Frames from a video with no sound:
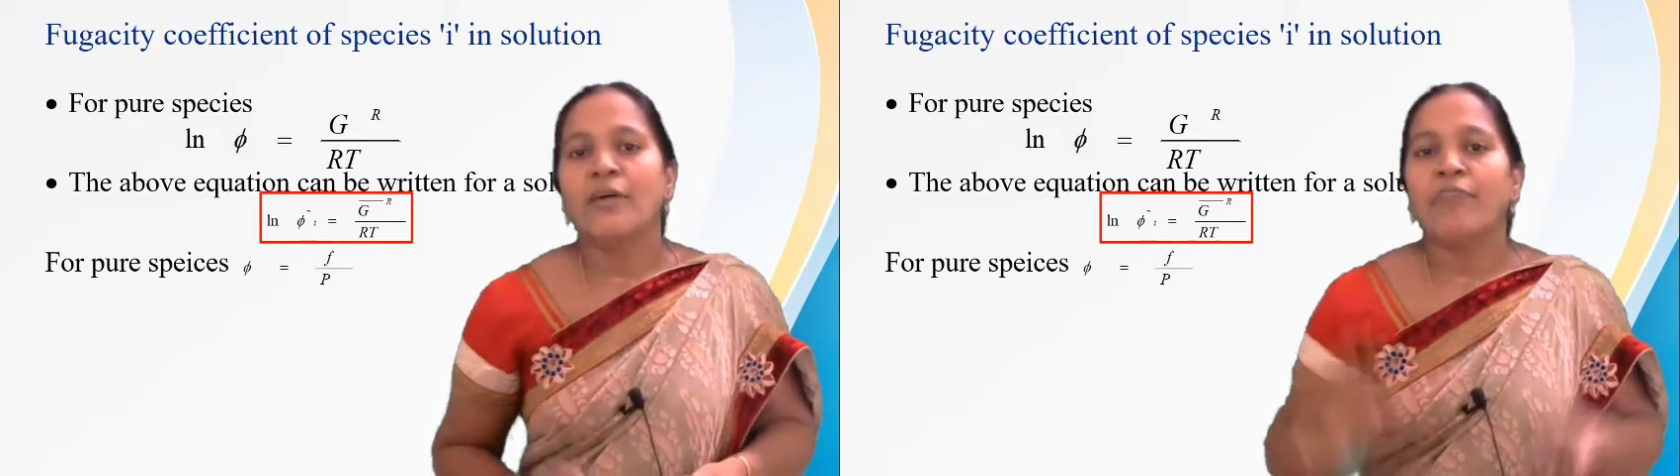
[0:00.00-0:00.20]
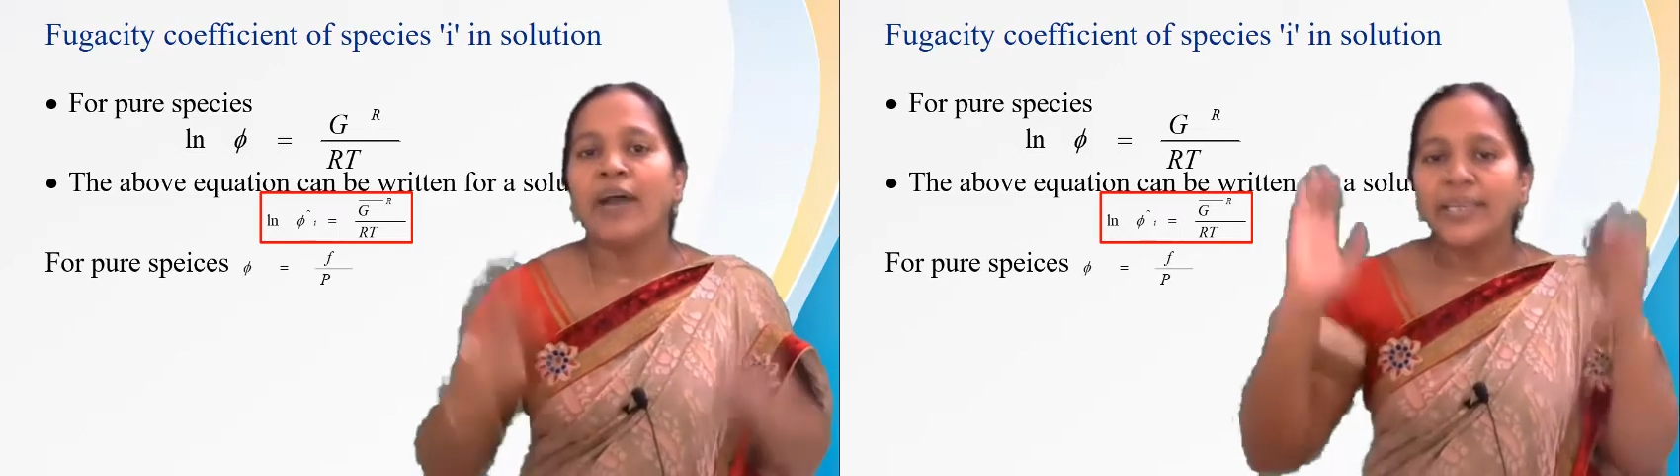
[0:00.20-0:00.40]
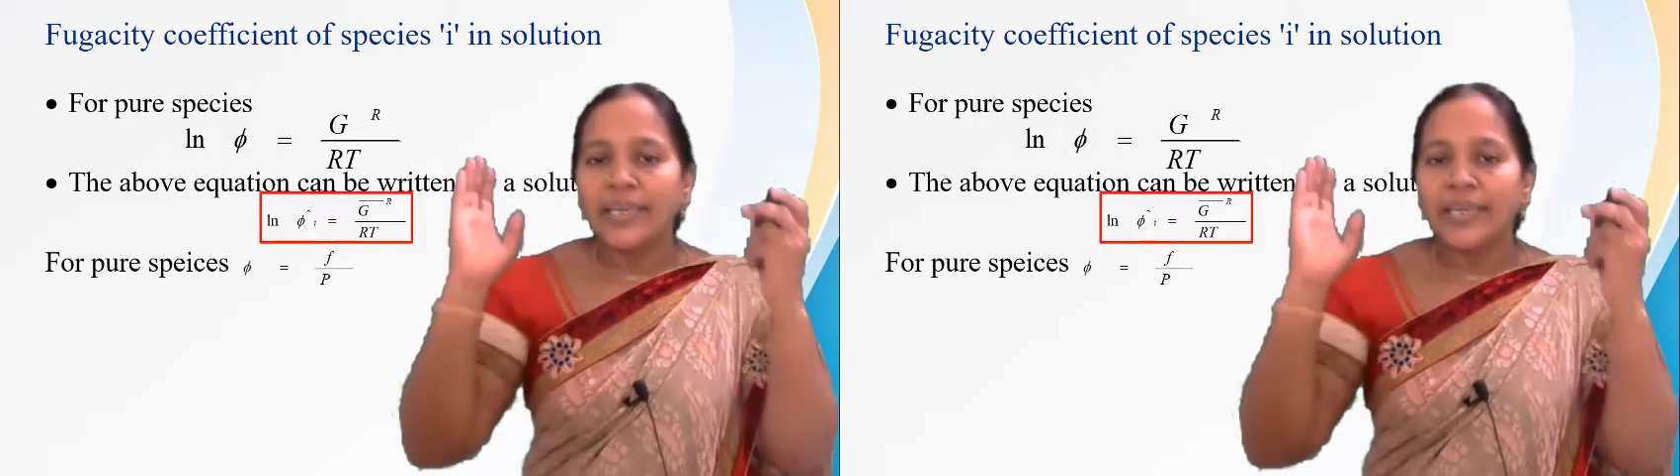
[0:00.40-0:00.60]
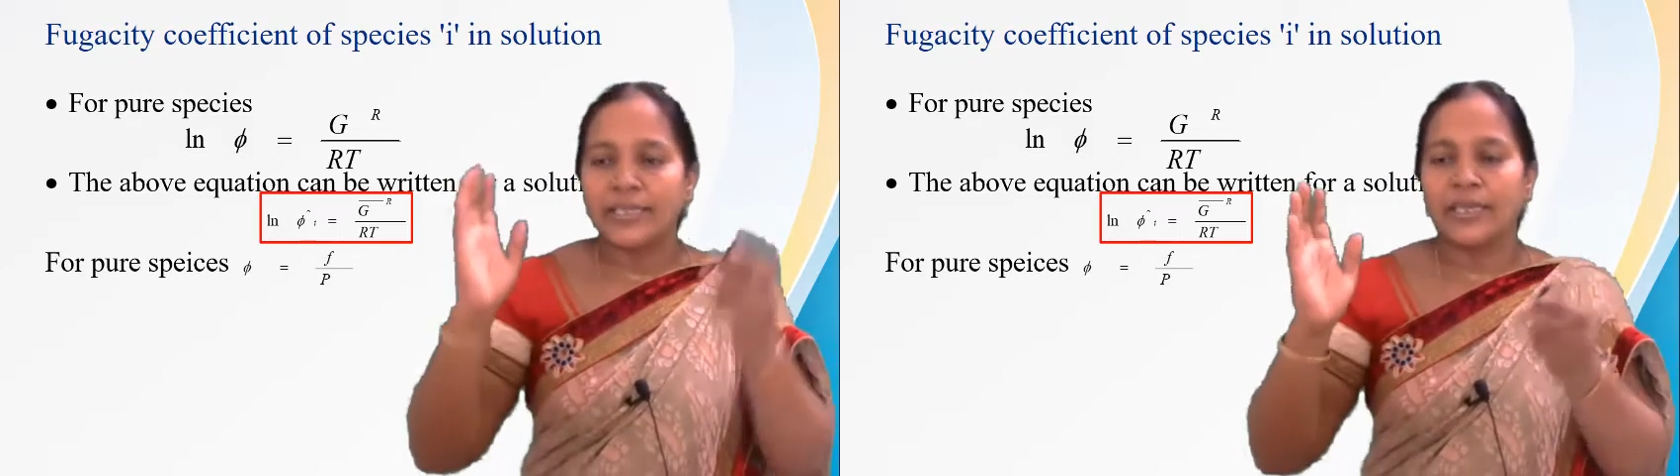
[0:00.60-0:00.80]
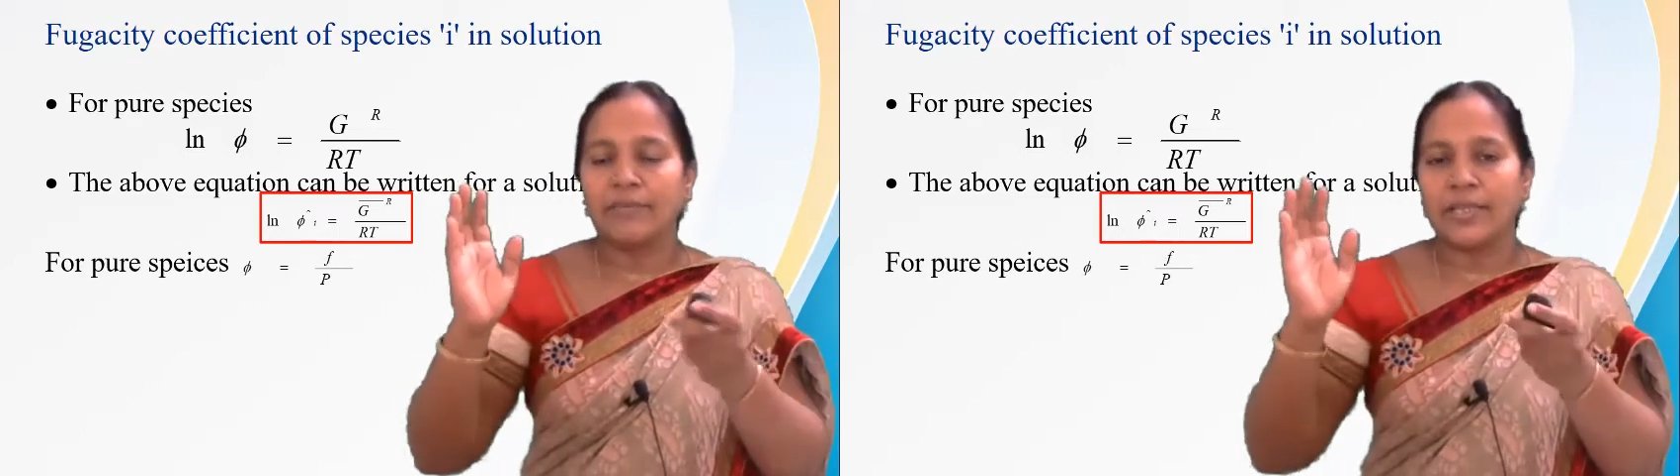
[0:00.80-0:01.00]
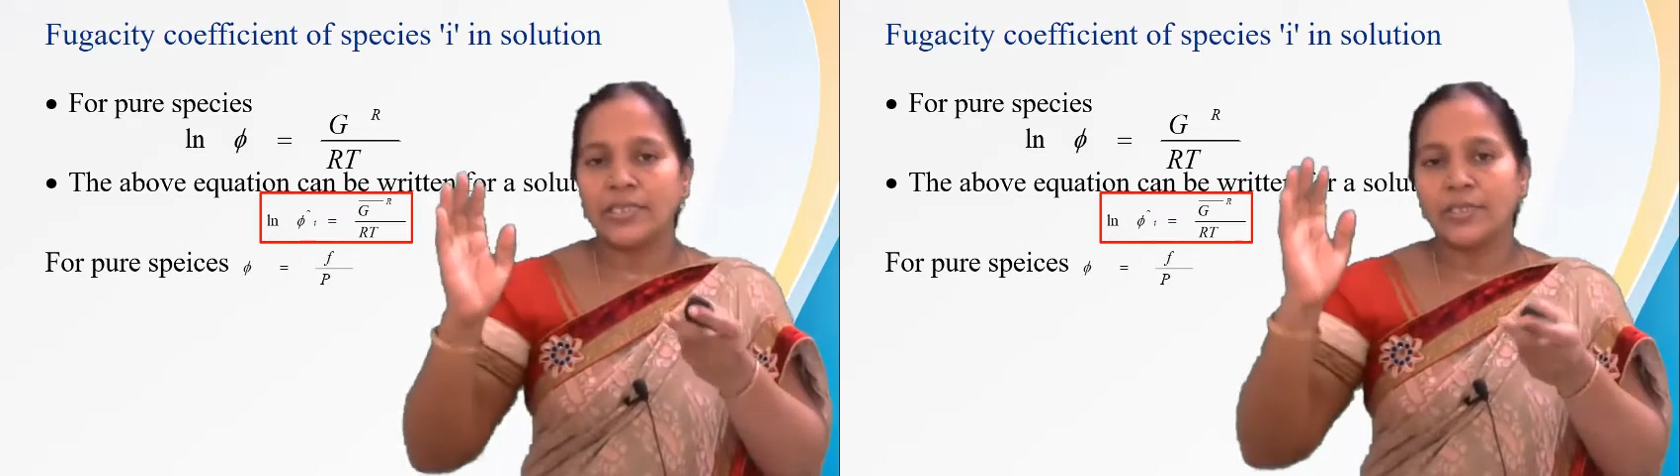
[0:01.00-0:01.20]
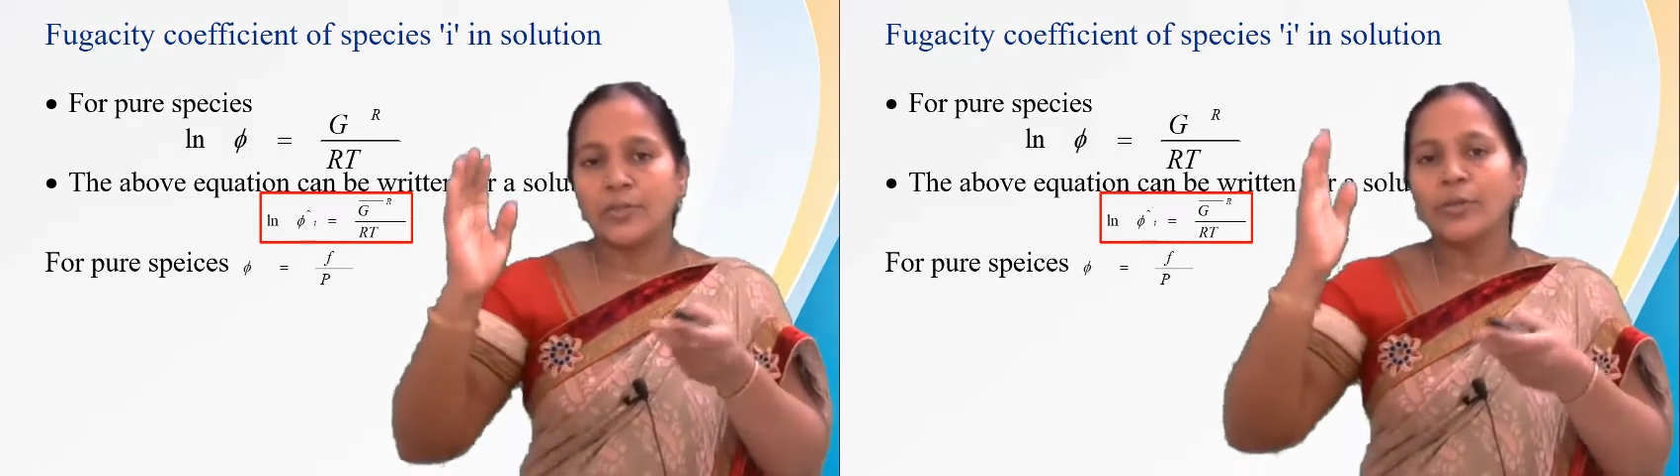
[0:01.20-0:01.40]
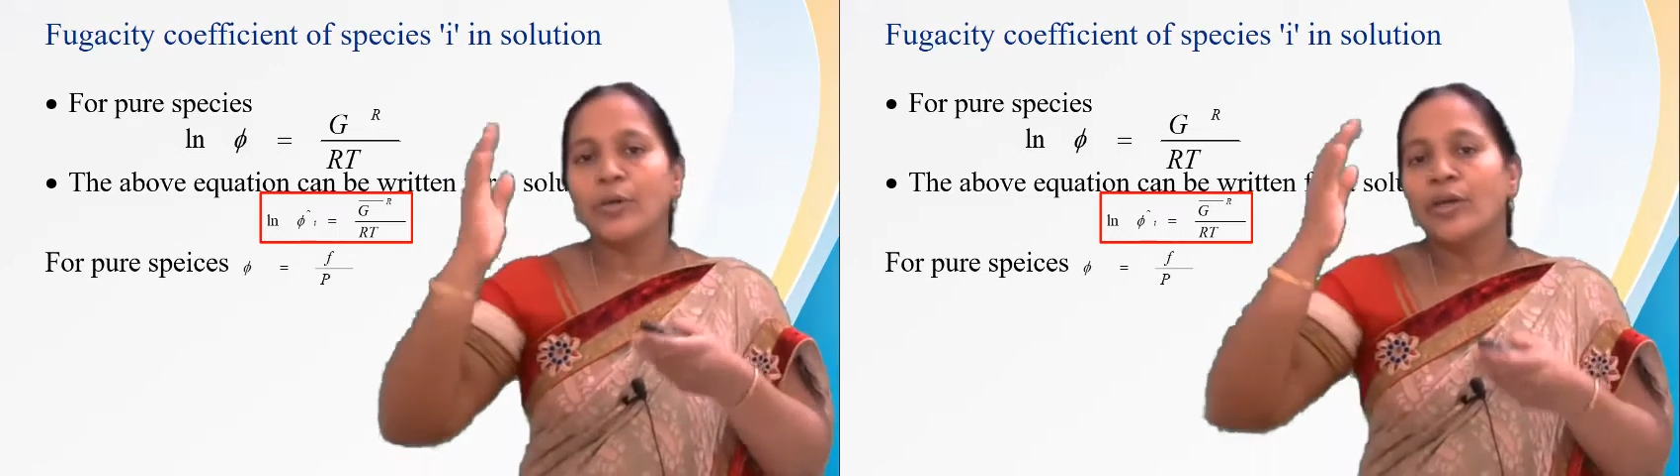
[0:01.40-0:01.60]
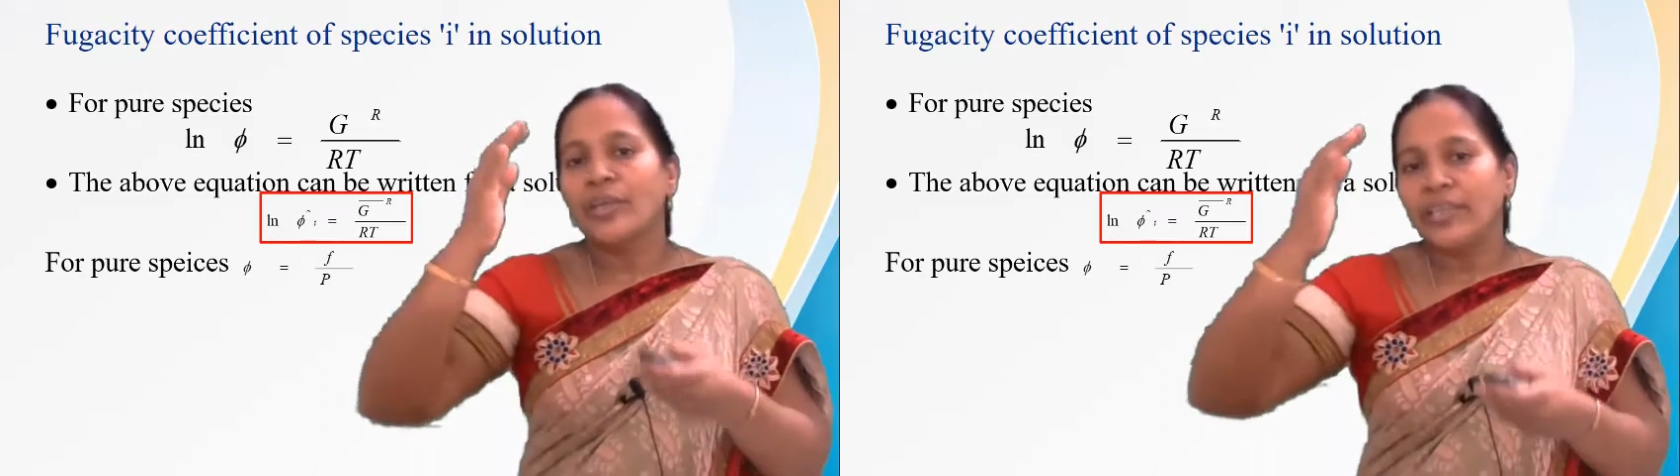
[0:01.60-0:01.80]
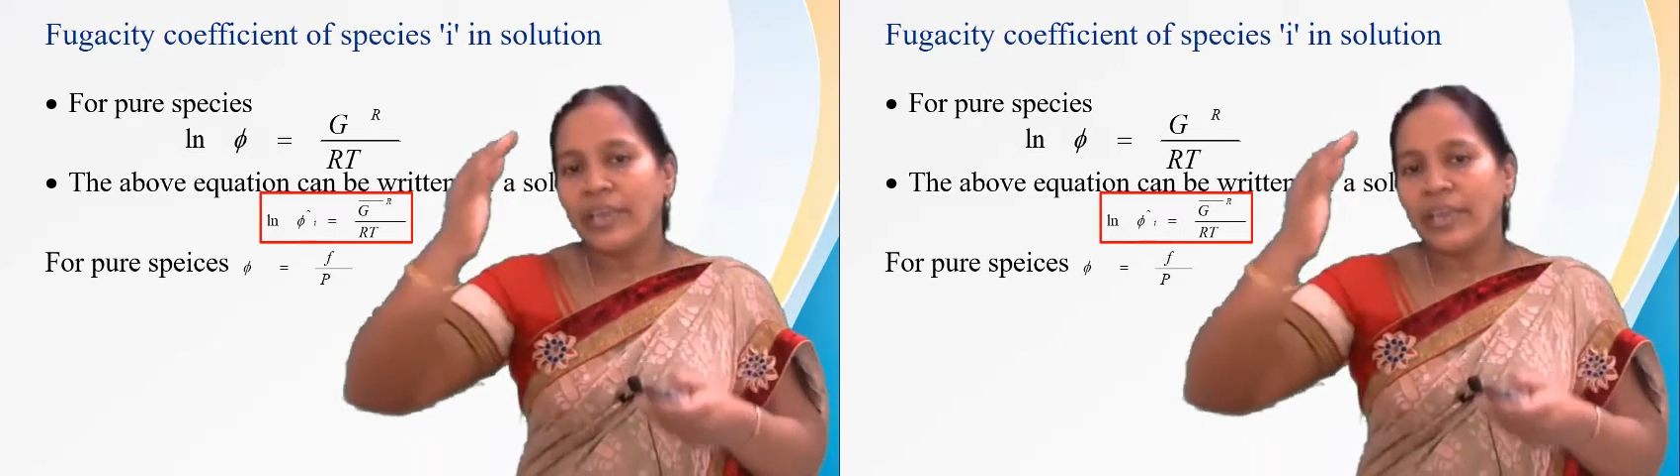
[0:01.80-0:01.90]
phi is equals to